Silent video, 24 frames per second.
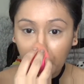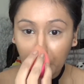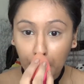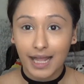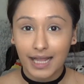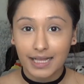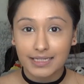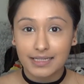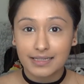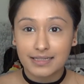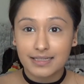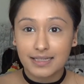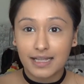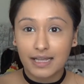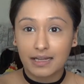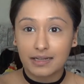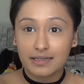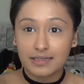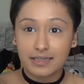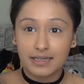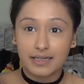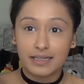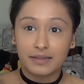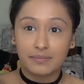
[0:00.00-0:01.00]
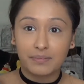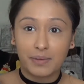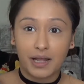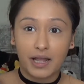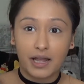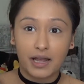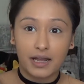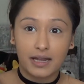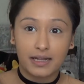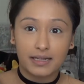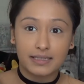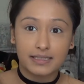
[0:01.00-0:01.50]
And to set underneath my
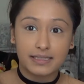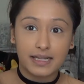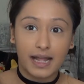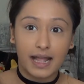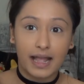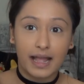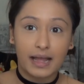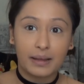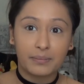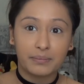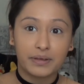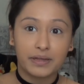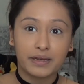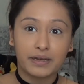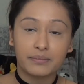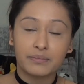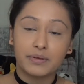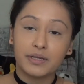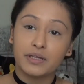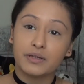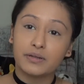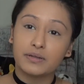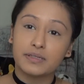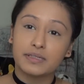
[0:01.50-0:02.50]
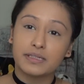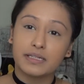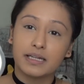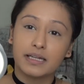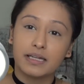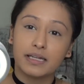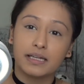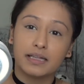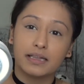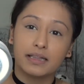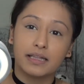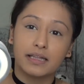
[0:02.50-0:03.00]
eyes, I am going to be
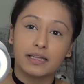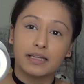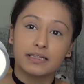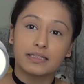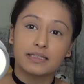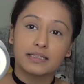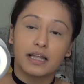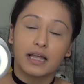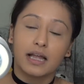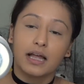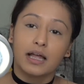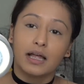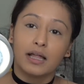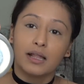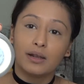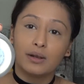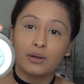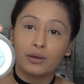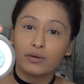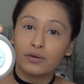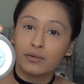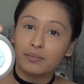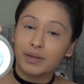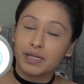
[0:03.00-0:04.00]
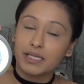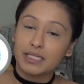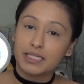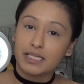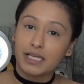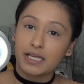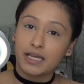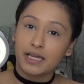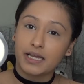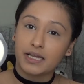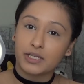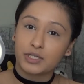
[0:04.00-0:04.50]
using this Laura
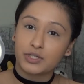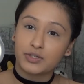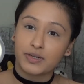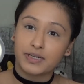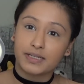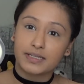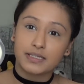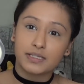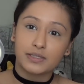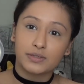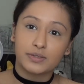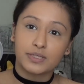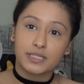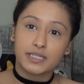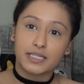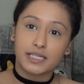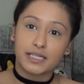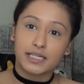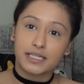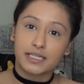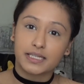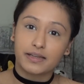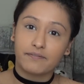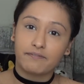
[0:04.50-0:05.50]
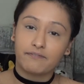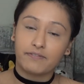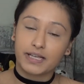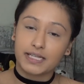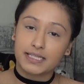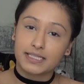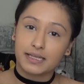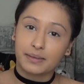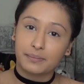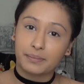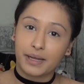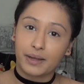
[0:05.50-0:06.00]
Mercier Translucent
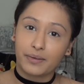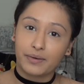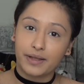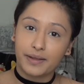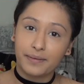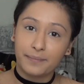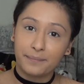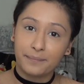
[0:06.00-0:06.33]
Fixing Powder.